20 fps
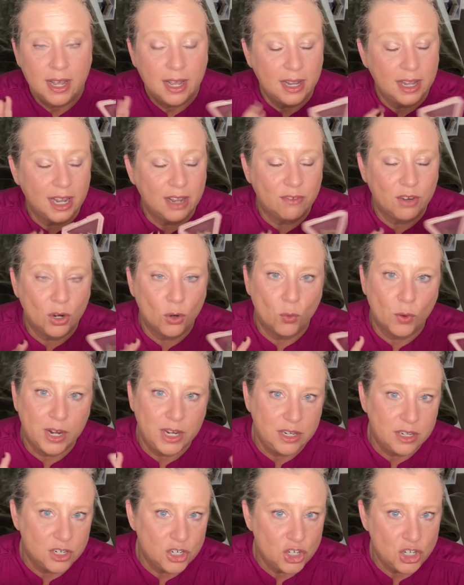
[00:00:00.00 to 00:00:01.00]
They have a
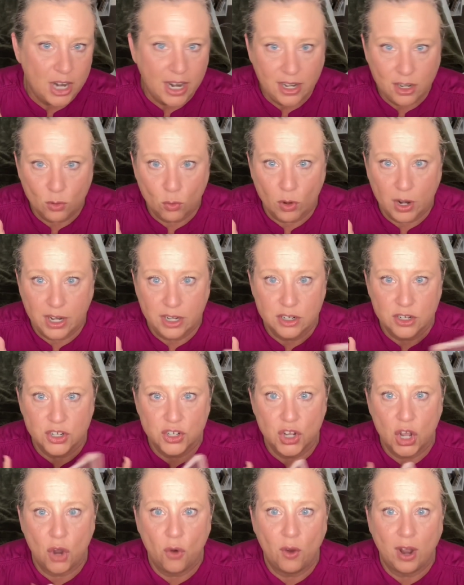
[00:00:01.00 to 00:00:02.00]
great shade range,
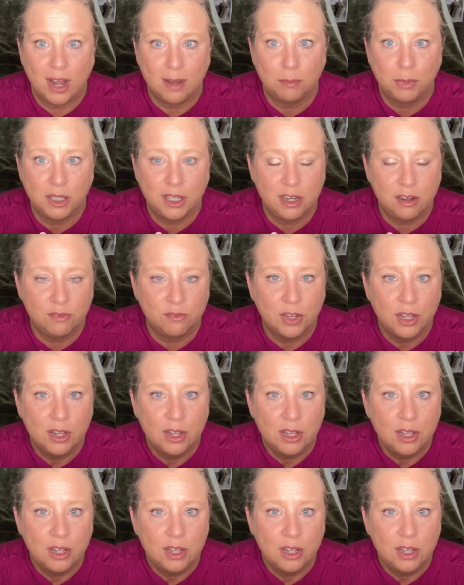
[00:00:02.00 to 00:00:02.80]
so I believe